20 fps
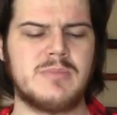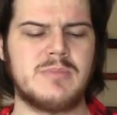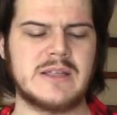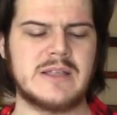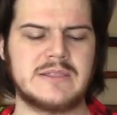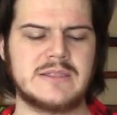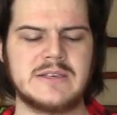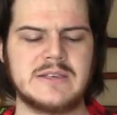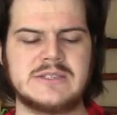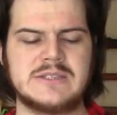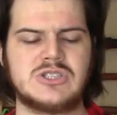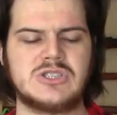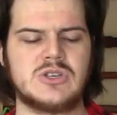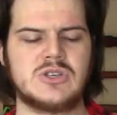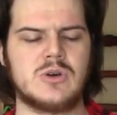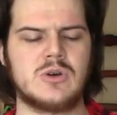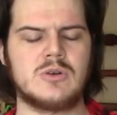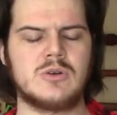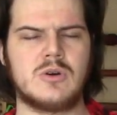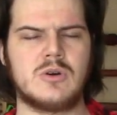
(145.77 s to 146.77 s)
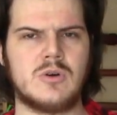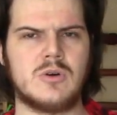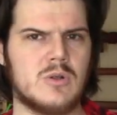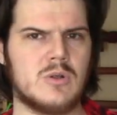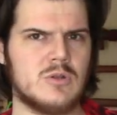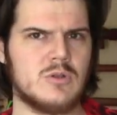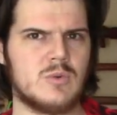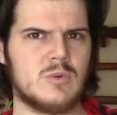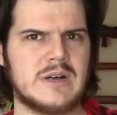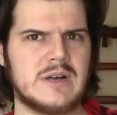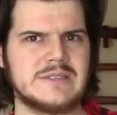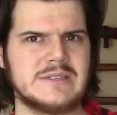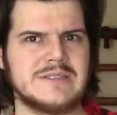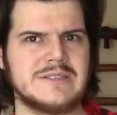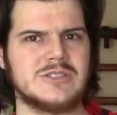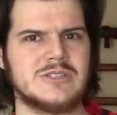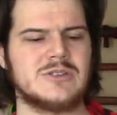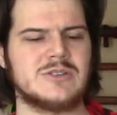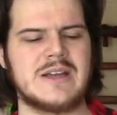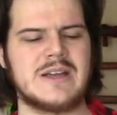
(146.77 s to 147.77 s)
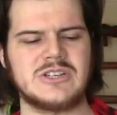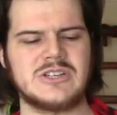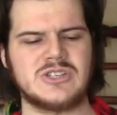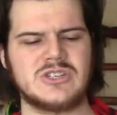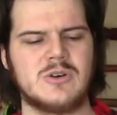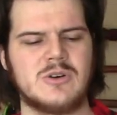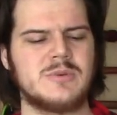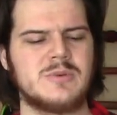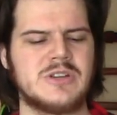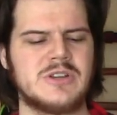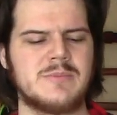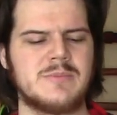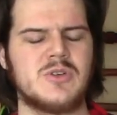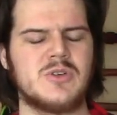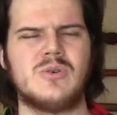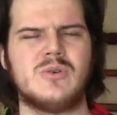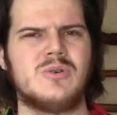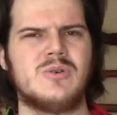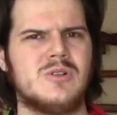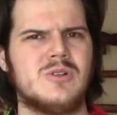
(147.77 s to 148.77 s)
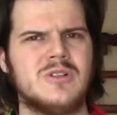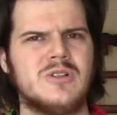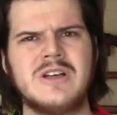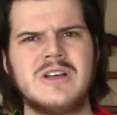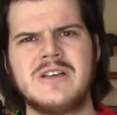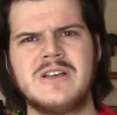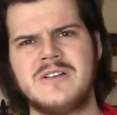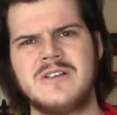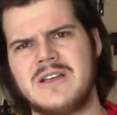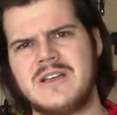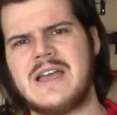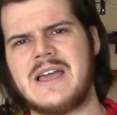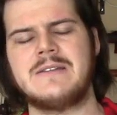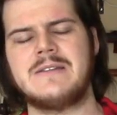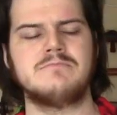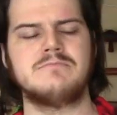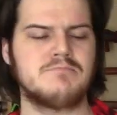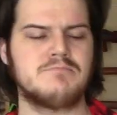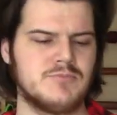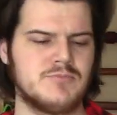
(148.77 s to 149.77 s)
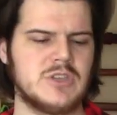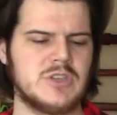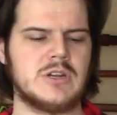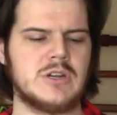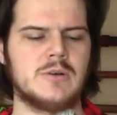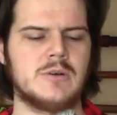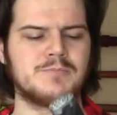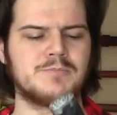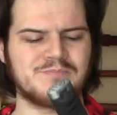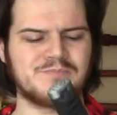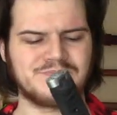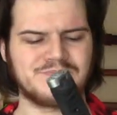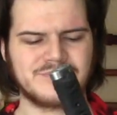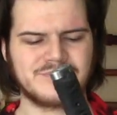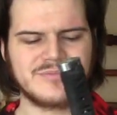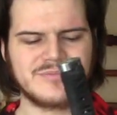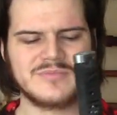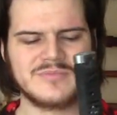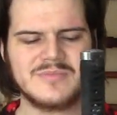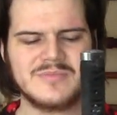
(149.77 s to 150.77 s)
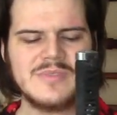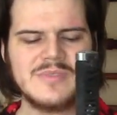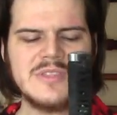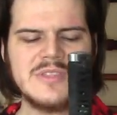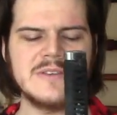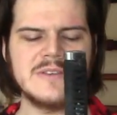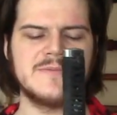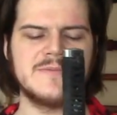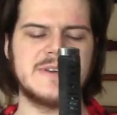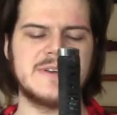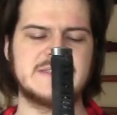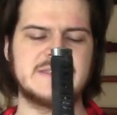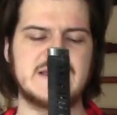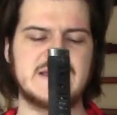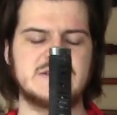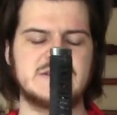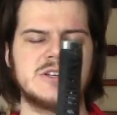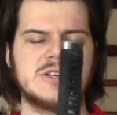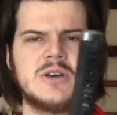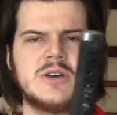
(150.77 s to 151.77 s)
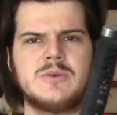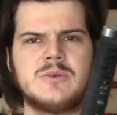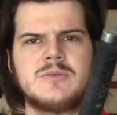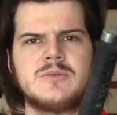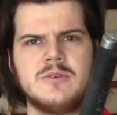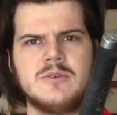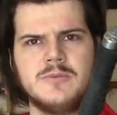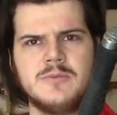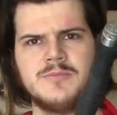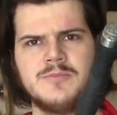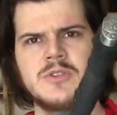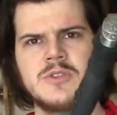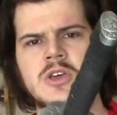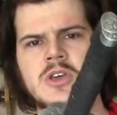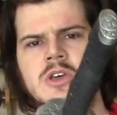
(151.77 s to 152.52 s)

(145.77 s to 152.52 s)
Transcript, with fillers: but this hole wasn't, so I just opened up the hole and, you know, fit that to go through.